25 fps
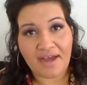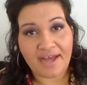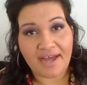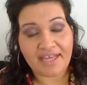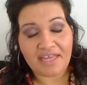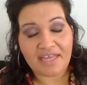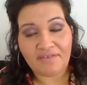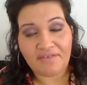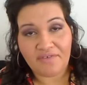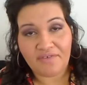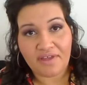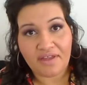I
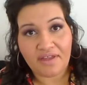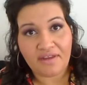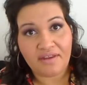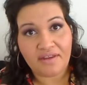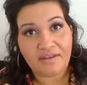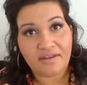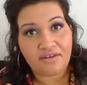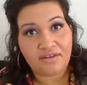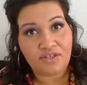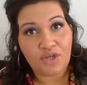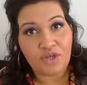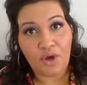give it
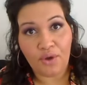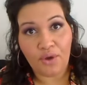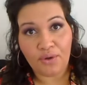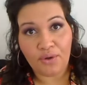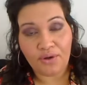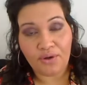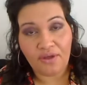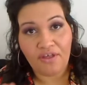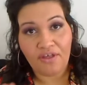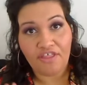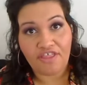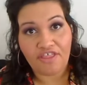
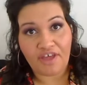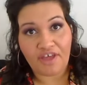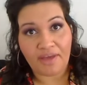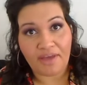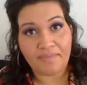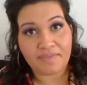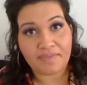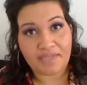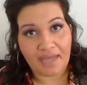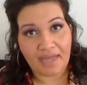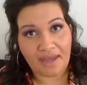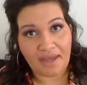total
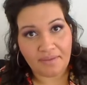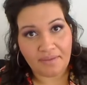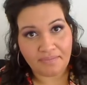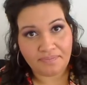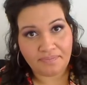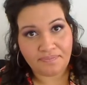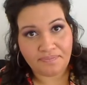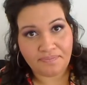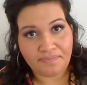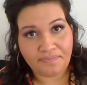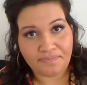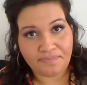thumbs up.
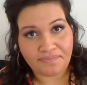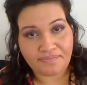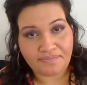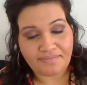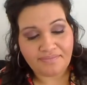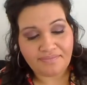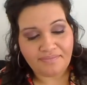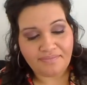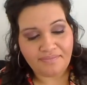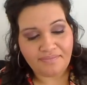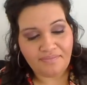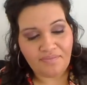
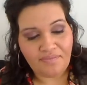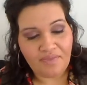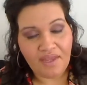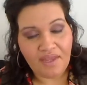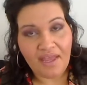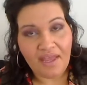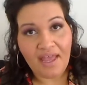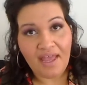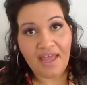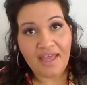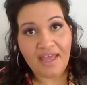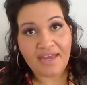
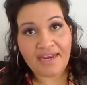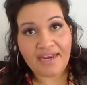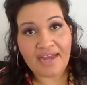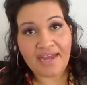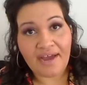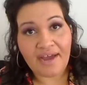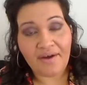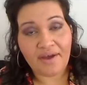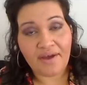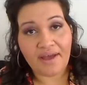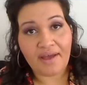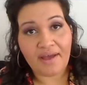
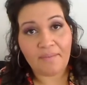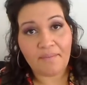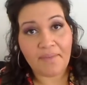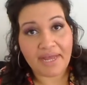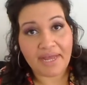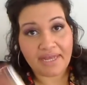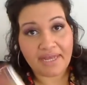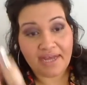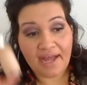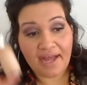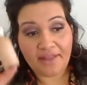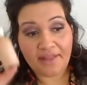Now,
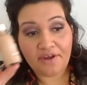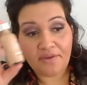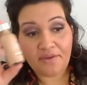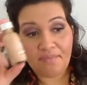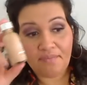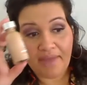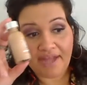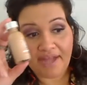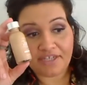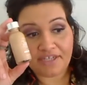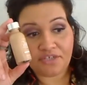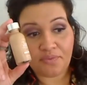my color
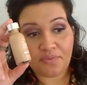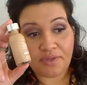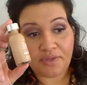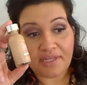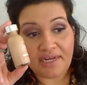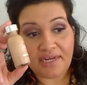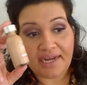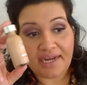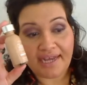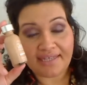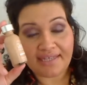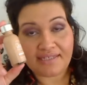matched
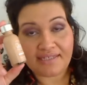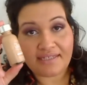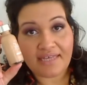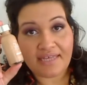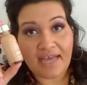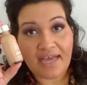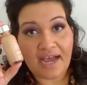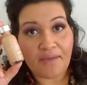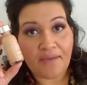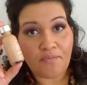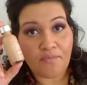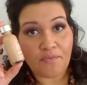really
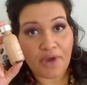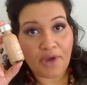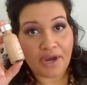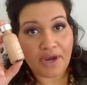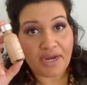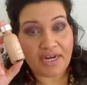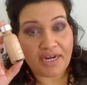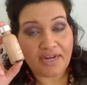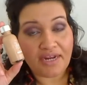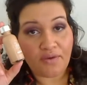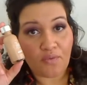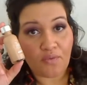nicely. I'm
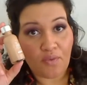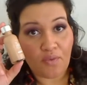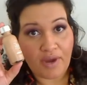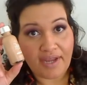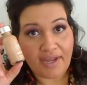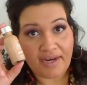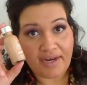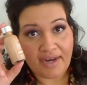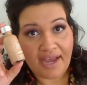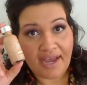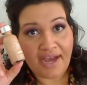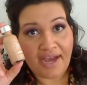wearing it
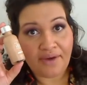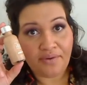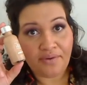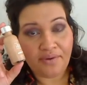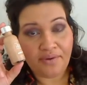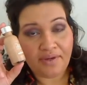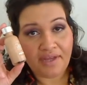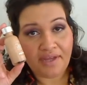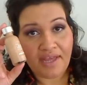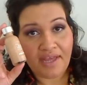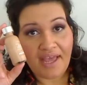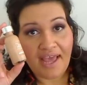right
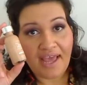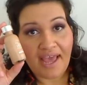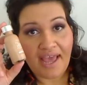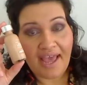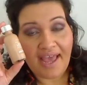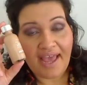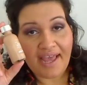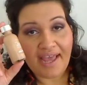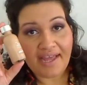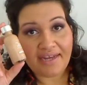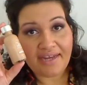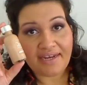now,
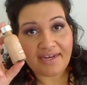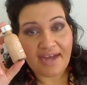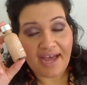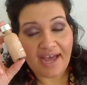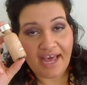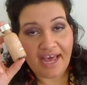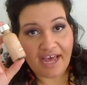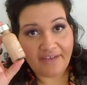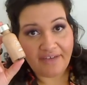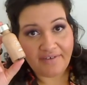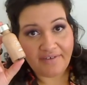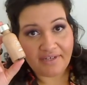and
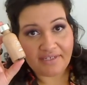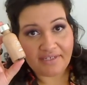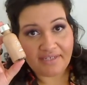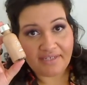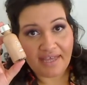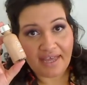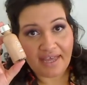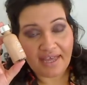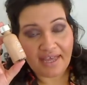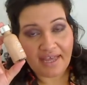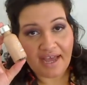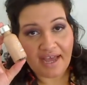I have to
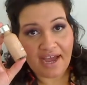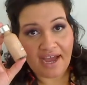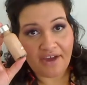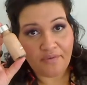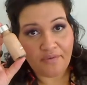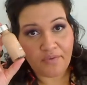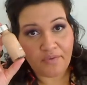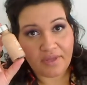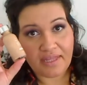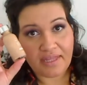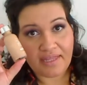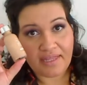say I
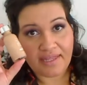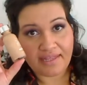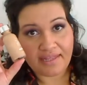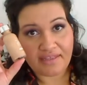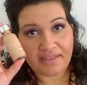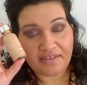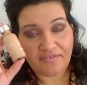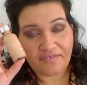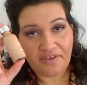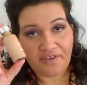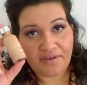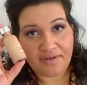really like
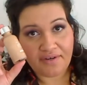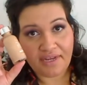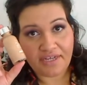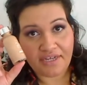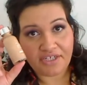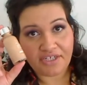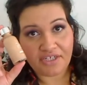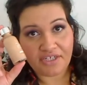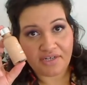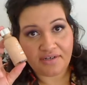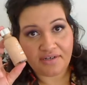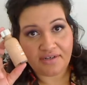this
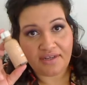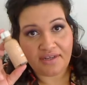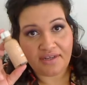foundation.